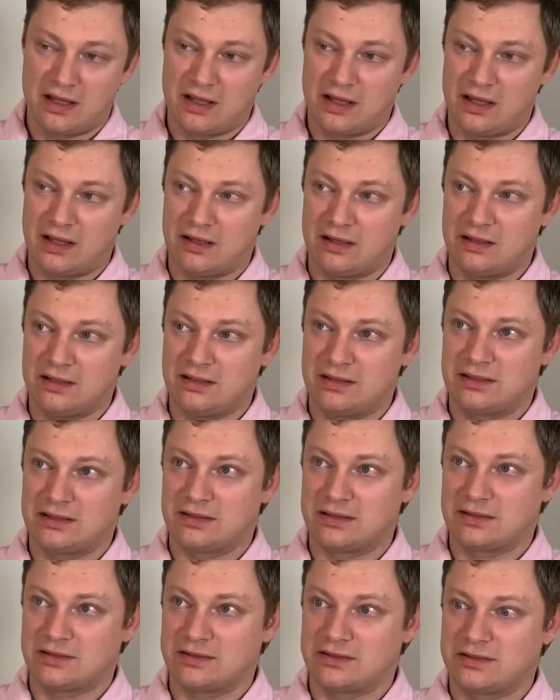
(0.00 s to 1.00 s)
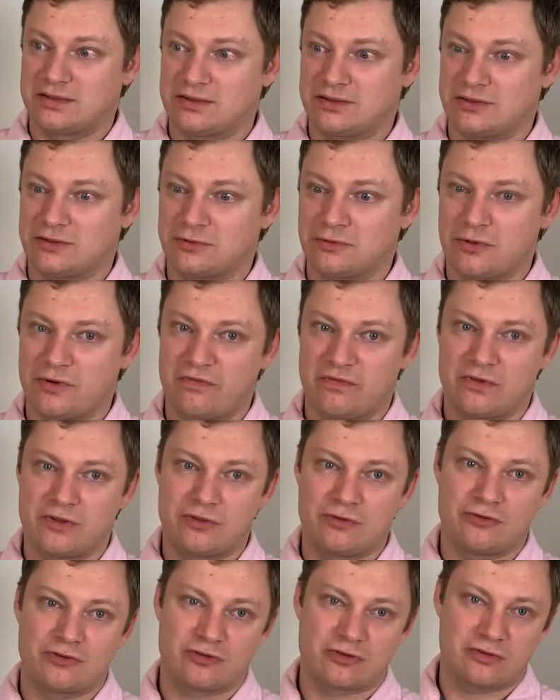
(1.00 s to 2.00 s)
and it's sort of
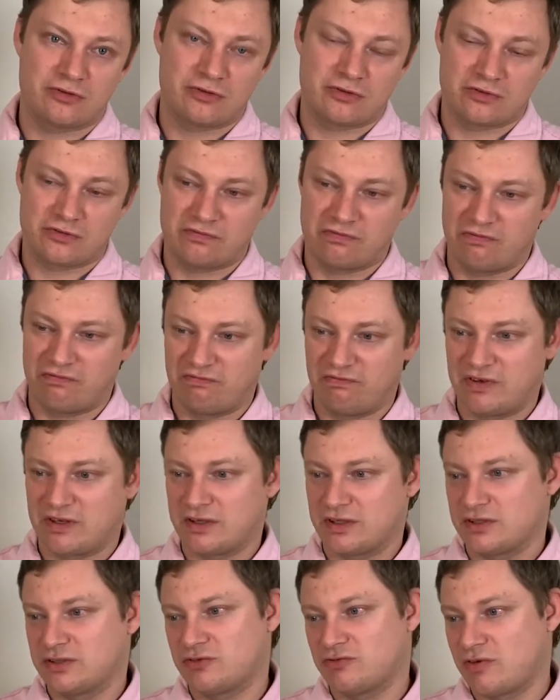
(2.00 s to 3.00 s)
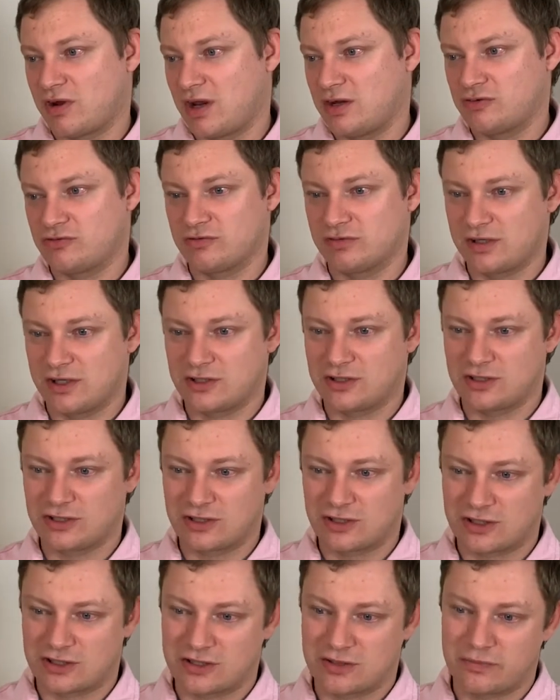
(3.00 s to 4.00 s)
unusual, very strange
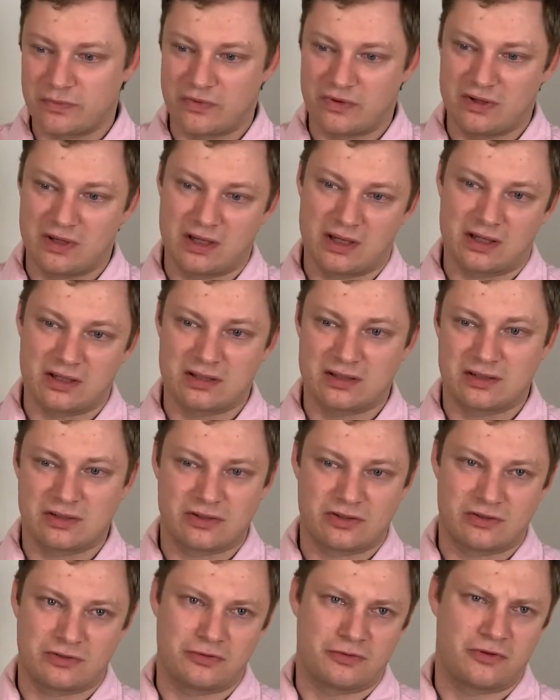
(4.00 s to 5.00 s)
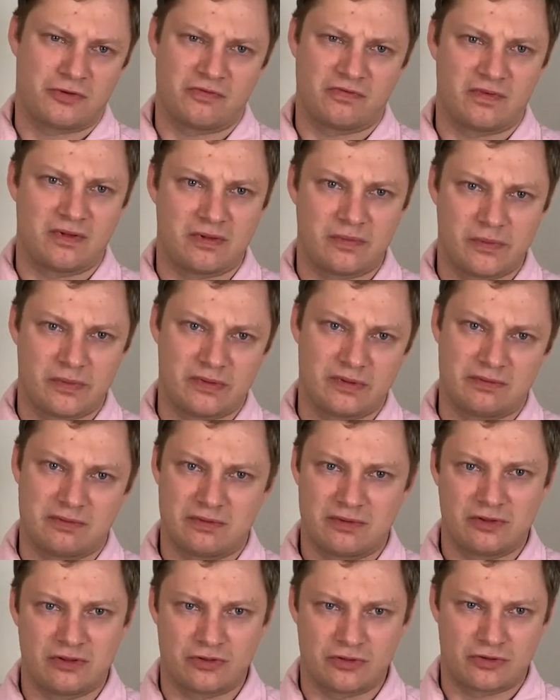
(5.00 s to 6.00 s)
relationship. Nick is sort of a little bit
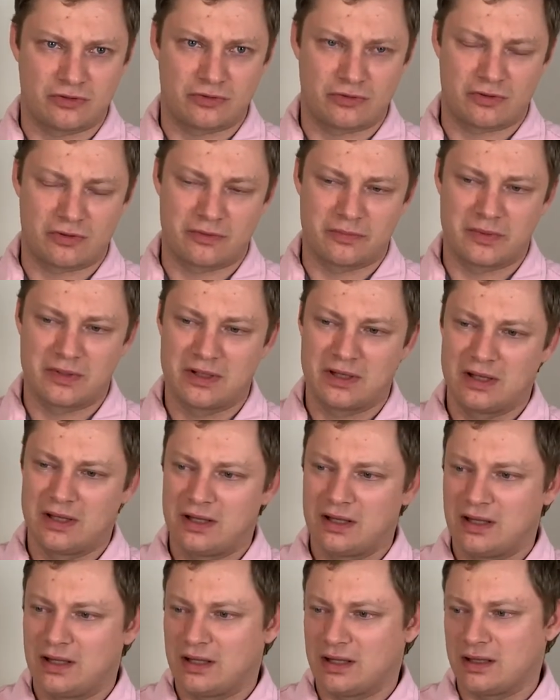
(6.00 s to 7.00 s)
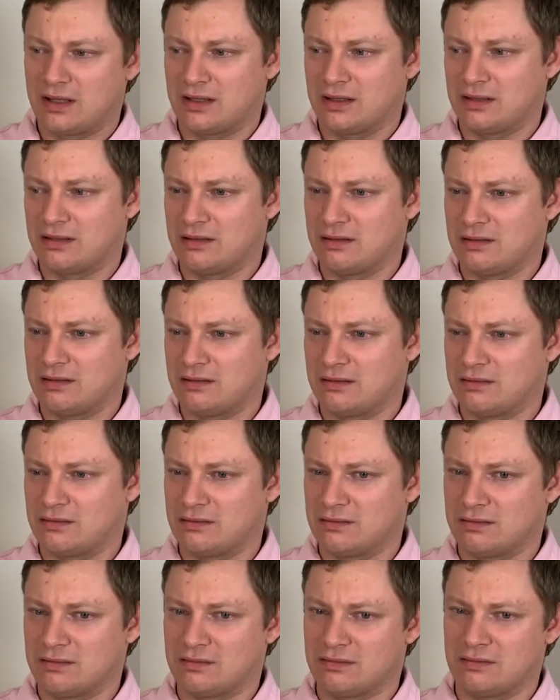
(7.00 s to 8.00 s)
disturbed, and
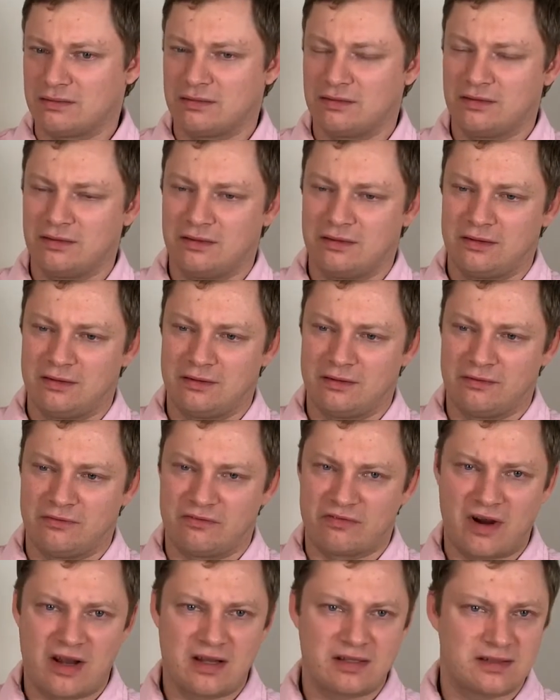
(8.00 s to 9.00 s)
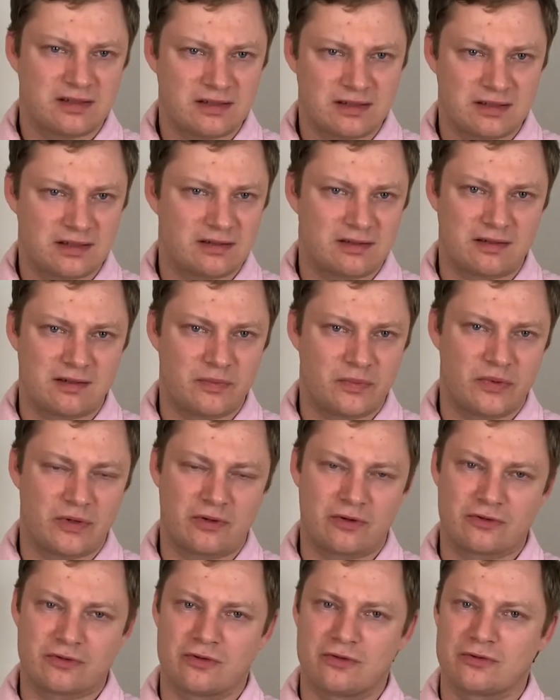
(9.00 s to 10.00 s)
Frances, as it
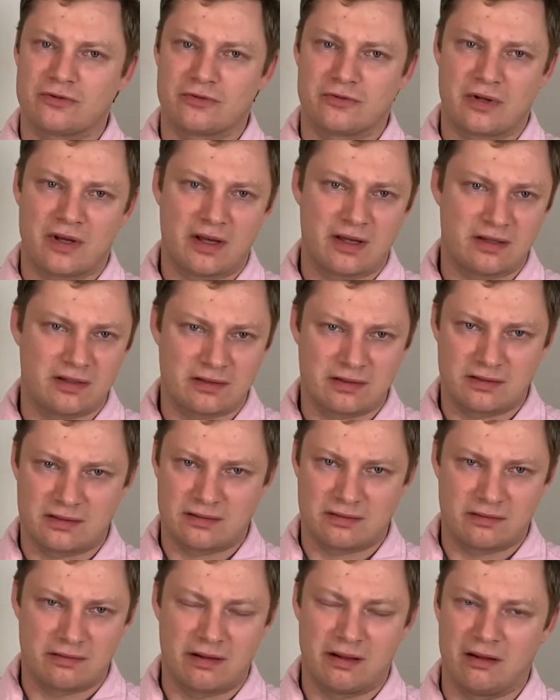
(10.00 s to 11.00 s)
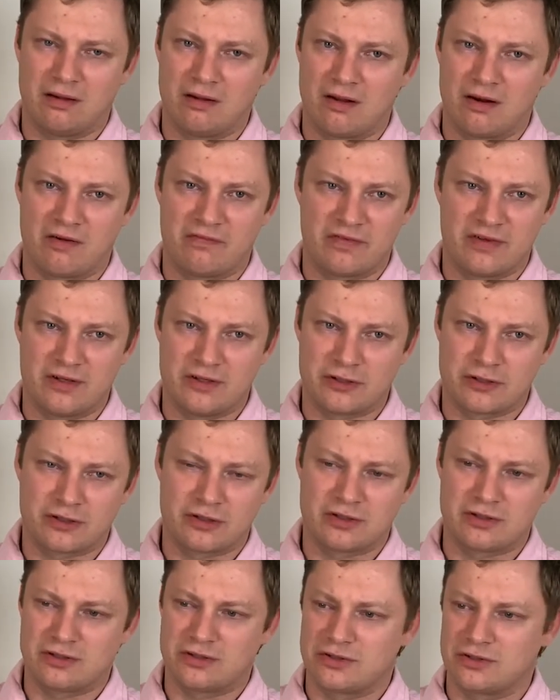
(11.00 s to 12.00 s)
appears, also has a lot of
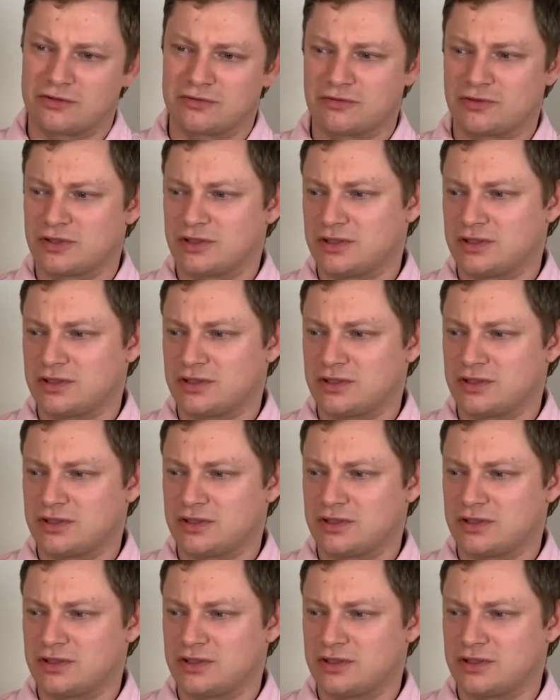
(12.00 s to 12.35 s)
issues. So